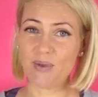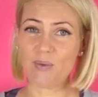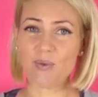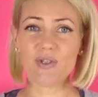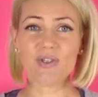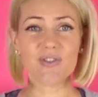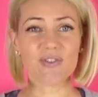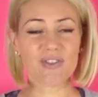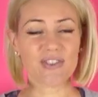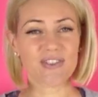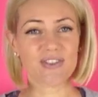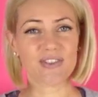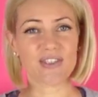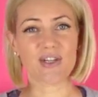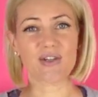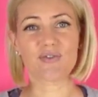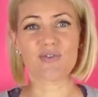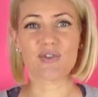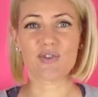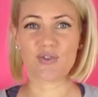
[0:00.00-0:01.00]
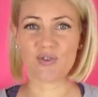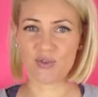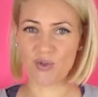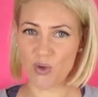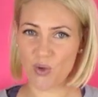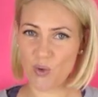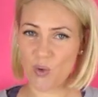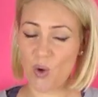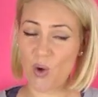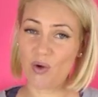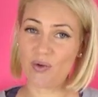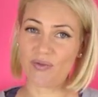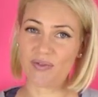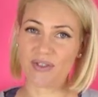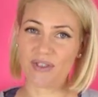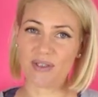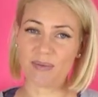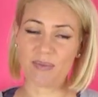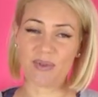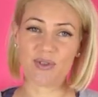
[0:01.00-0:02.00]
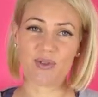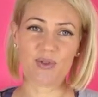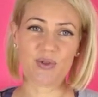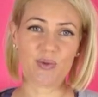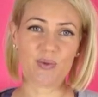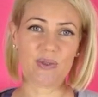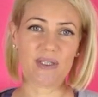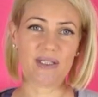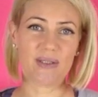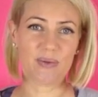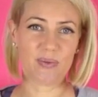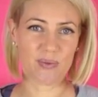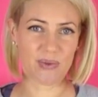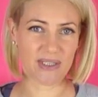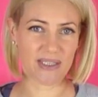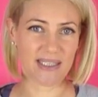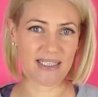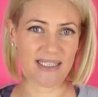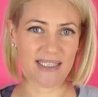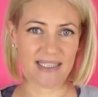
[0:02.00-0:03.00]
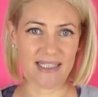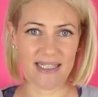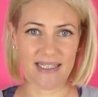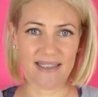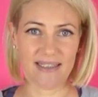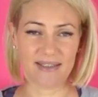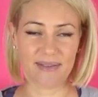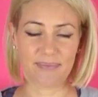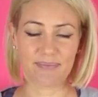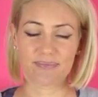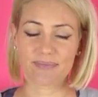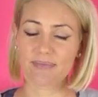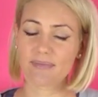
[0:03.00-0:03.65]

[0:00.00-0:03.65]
We use this stuff so often, but do we really need it?